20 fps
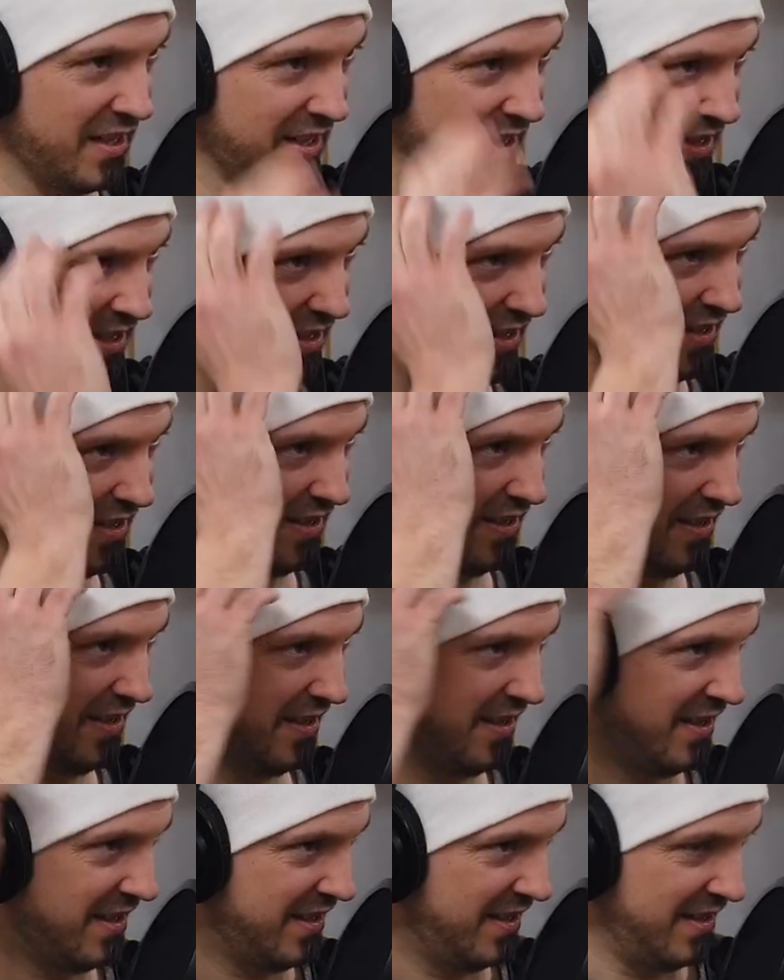of like,
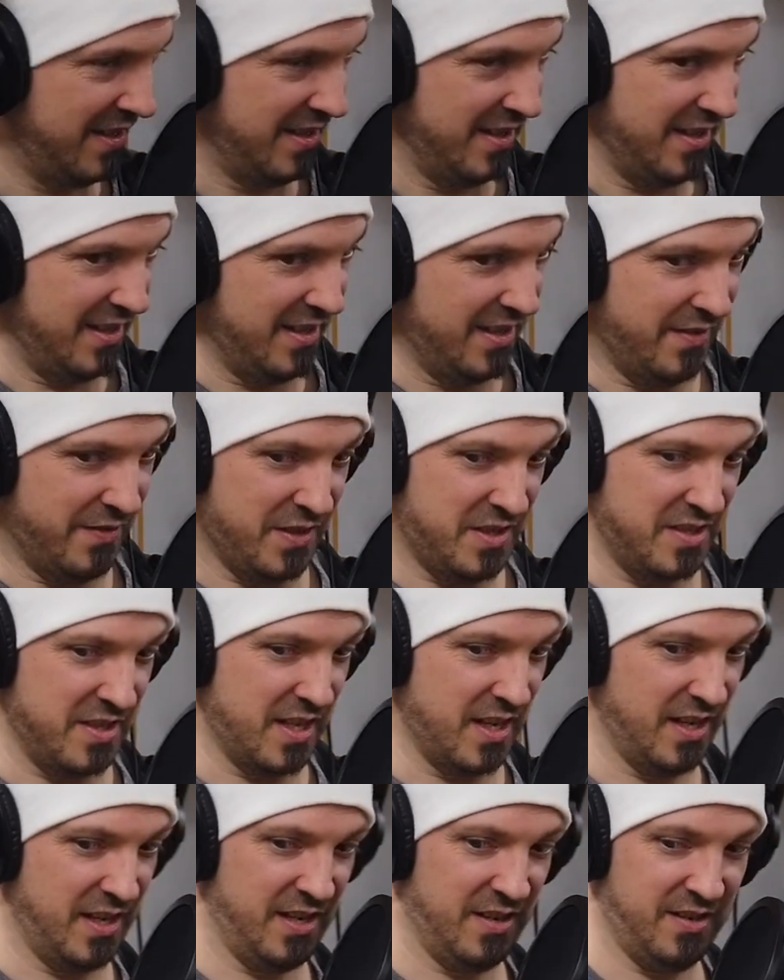if it's
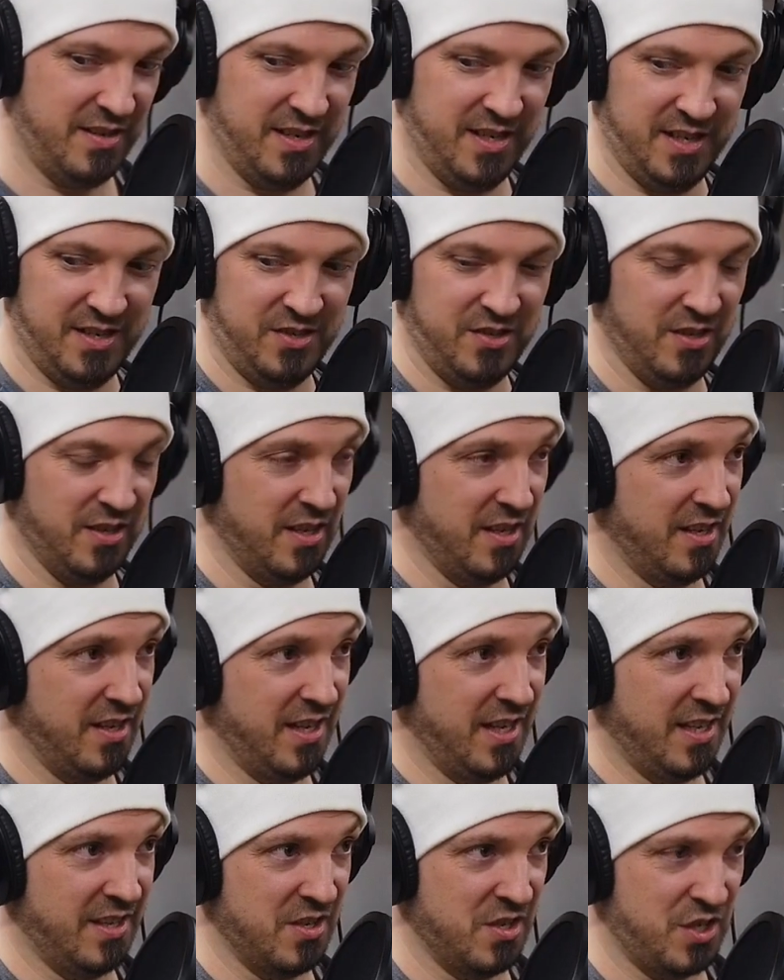not a hair tantula
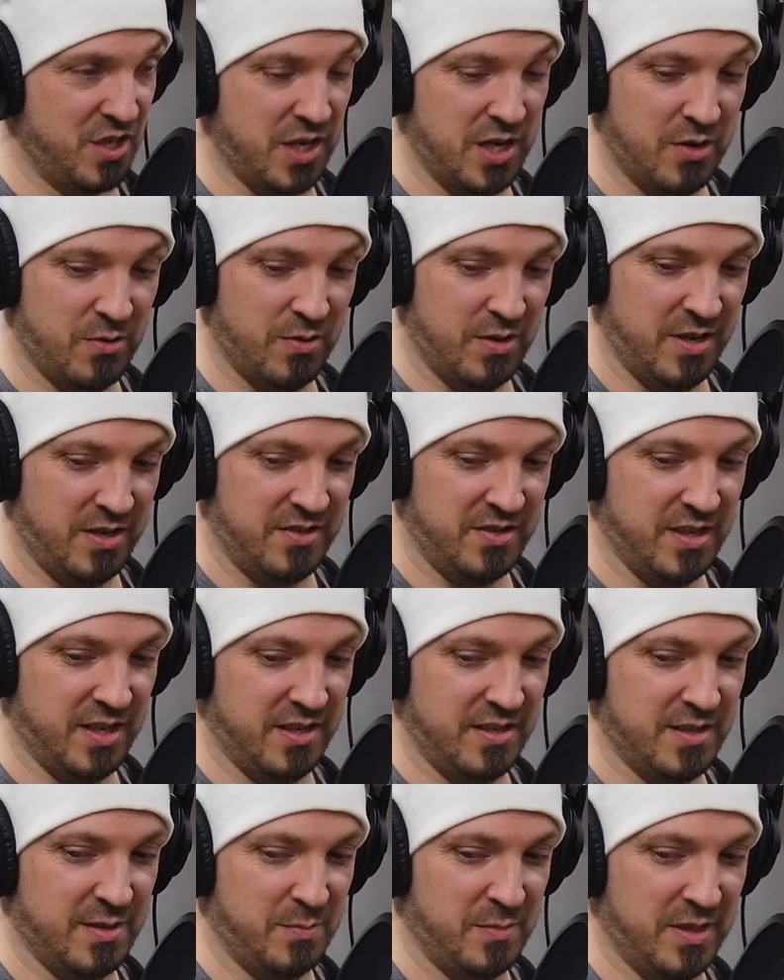in the shower, it's
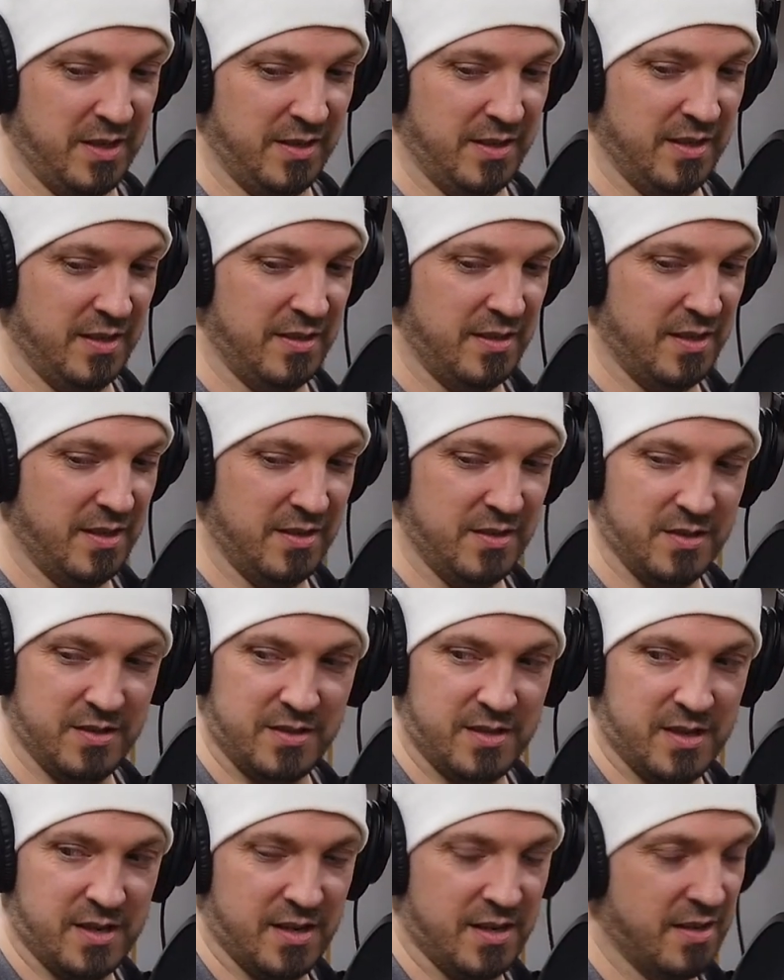like something that they
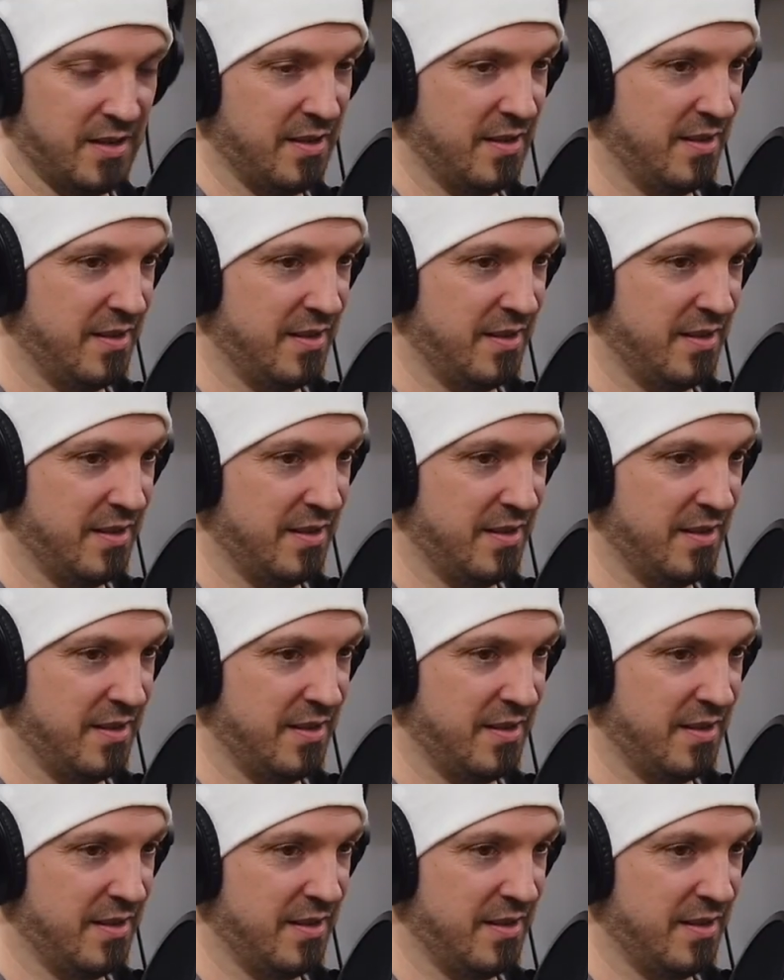just kind of